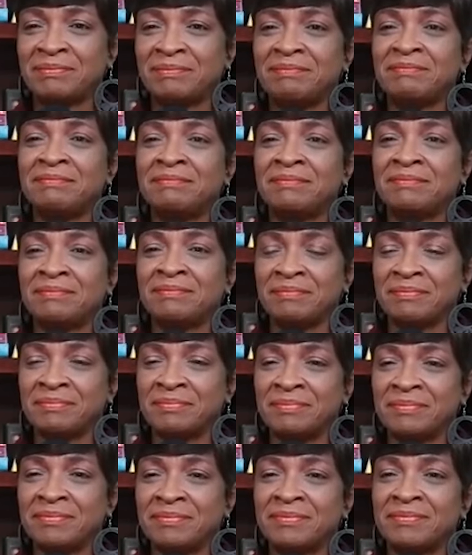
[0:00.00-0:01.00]

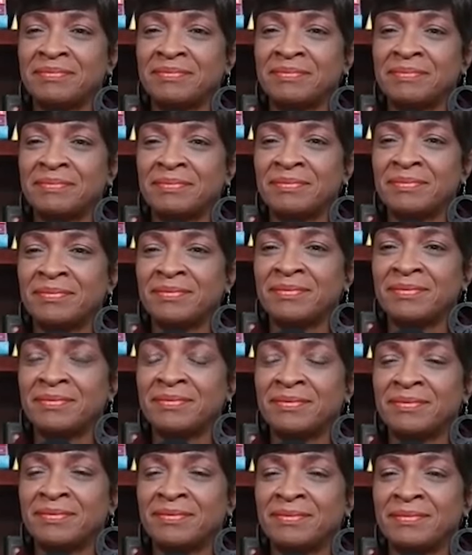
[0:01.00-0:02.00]

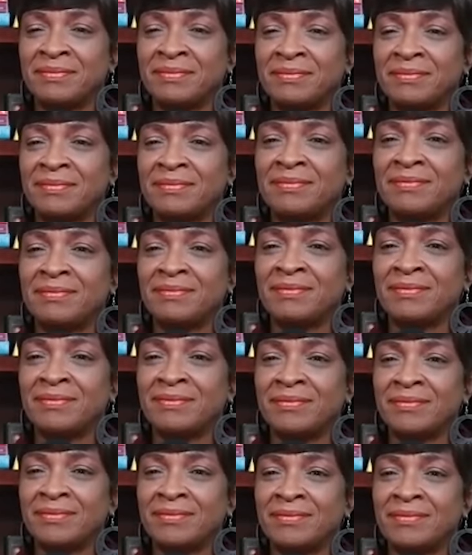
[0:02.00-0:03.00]

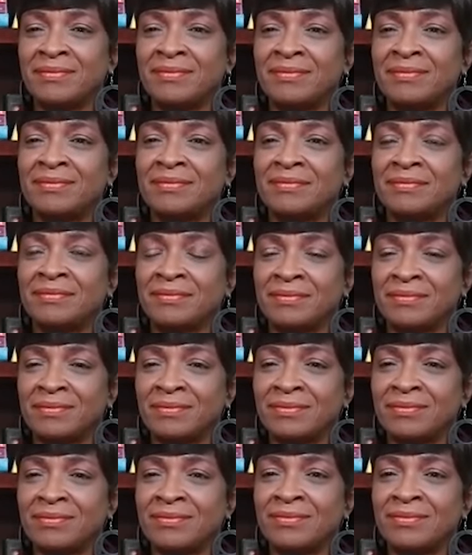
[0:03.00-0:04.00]

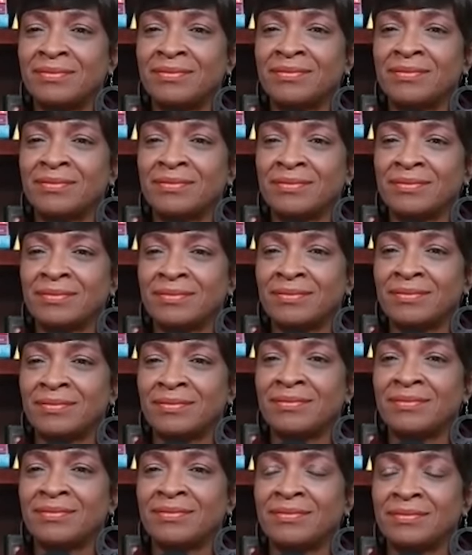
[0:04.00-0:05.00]

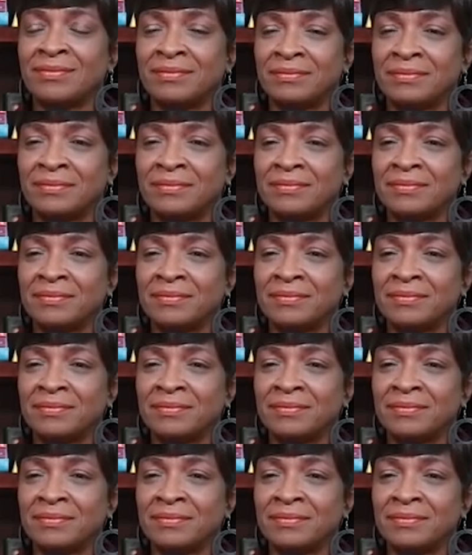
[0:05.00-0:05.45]
(silent)